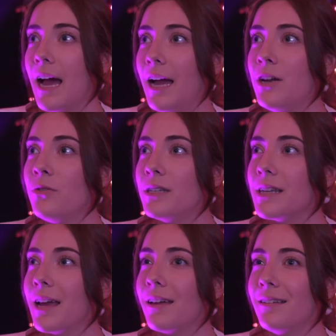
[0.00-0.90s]
I know that's
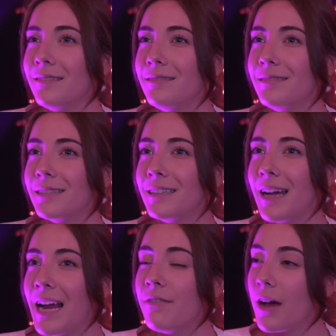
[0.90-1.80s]
like a
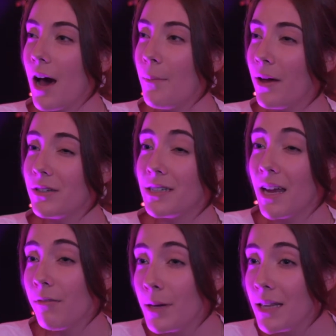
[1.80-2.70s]
kind of a cop out to
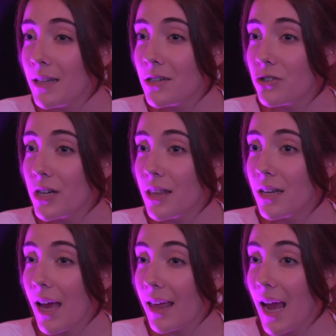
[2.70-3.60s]
say everybody in the industry that
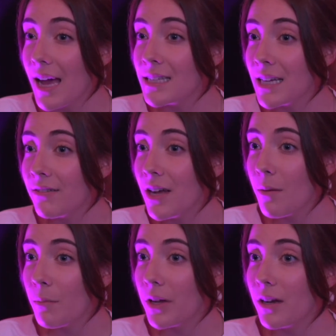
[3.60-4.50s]
like hasn't given
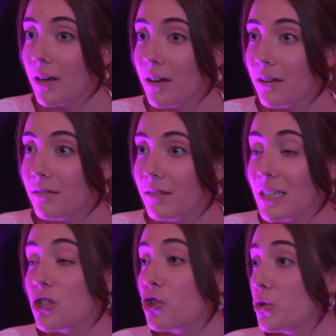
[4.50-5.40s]
up, but
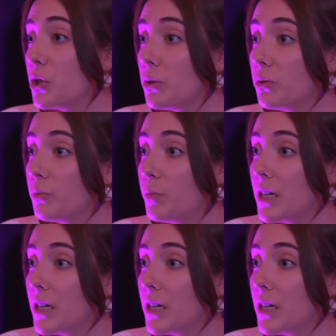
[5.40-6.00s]
it's true mm.